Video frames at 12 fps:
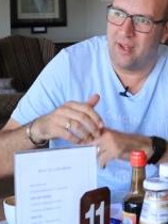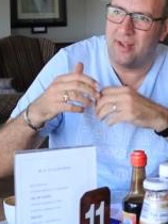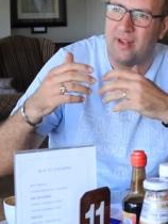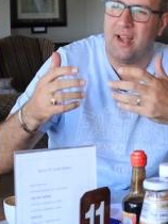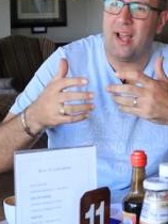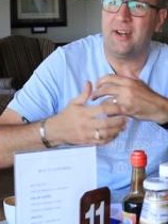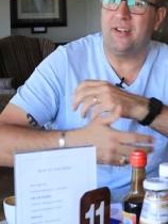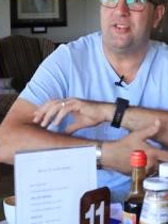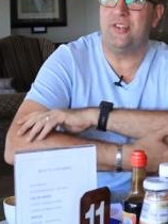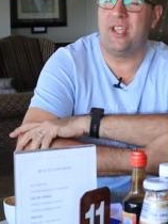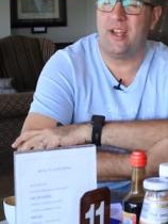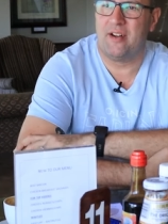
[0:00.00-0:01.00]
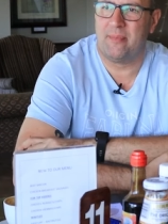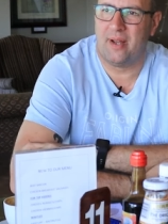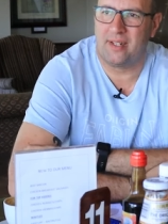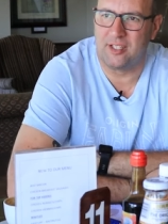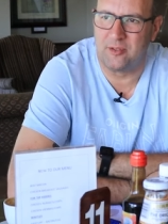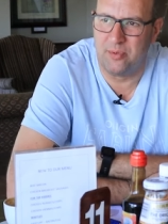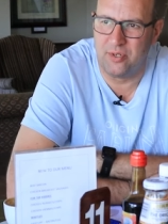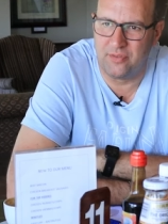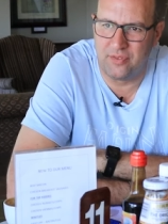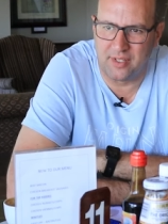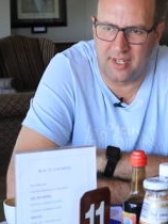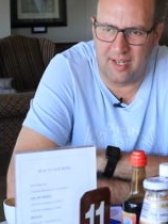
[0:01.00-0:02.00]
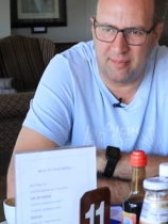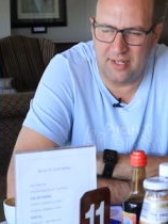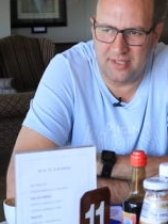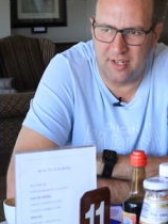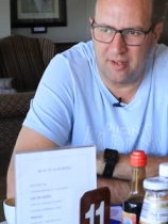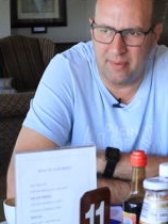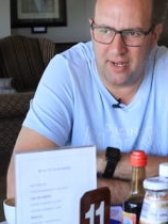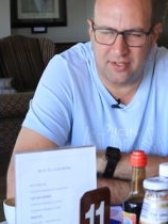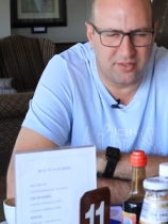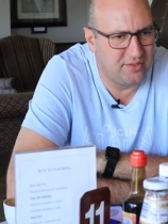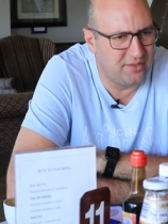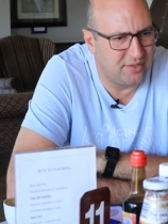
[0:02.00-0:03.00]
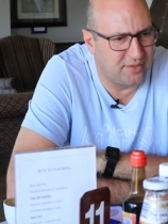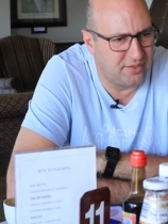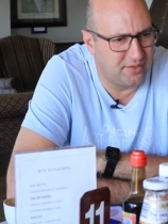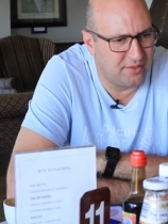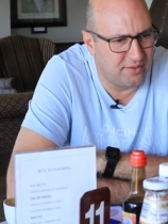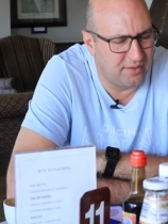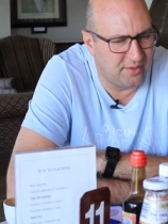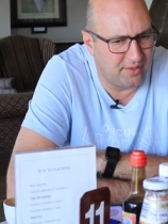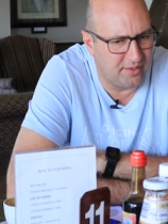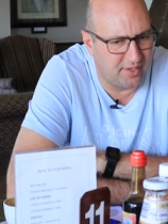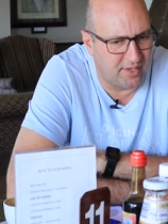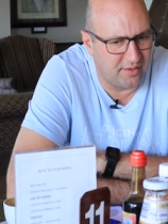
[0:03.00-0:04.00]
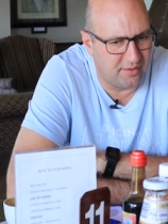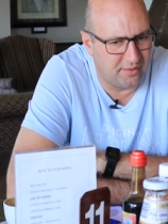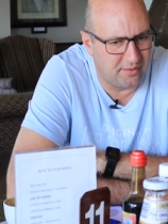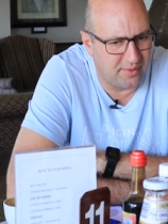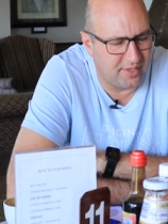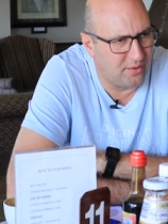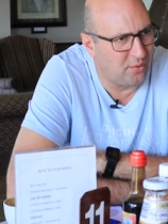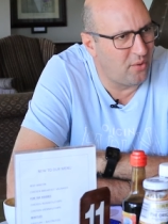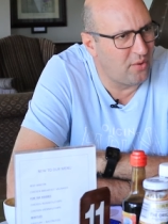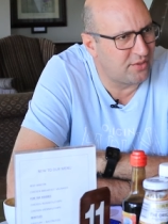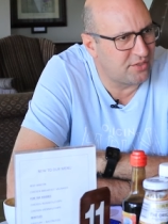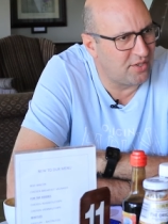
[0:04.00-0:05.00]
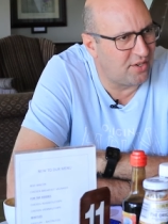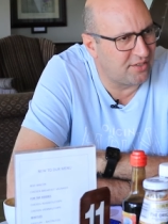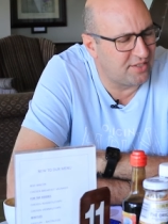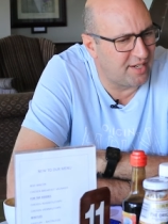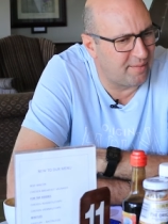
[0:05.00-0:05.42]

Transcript: how did you hear about this beautiful game? Let's go back to, to, you know, when it all started.